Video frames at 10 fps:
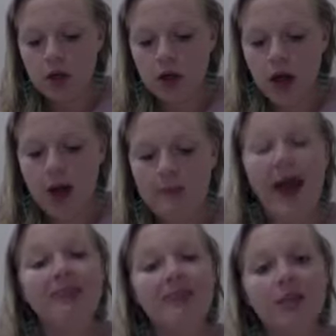
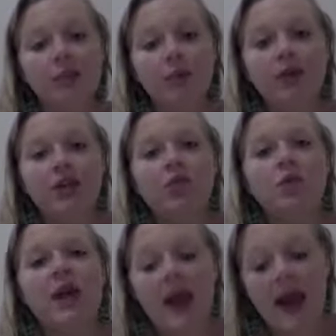At this point, you
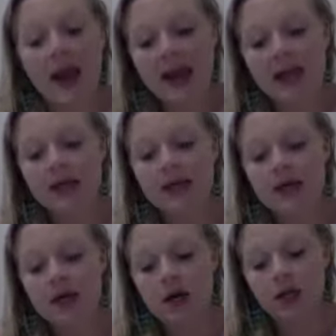can
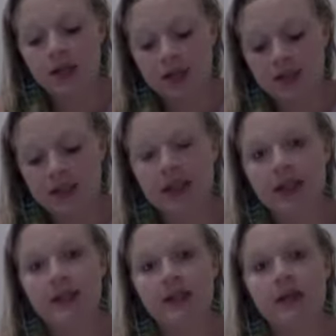
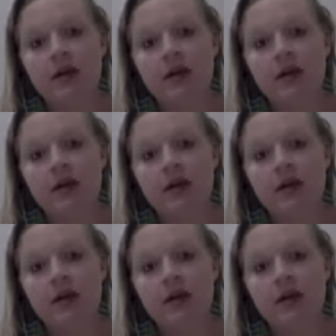elicit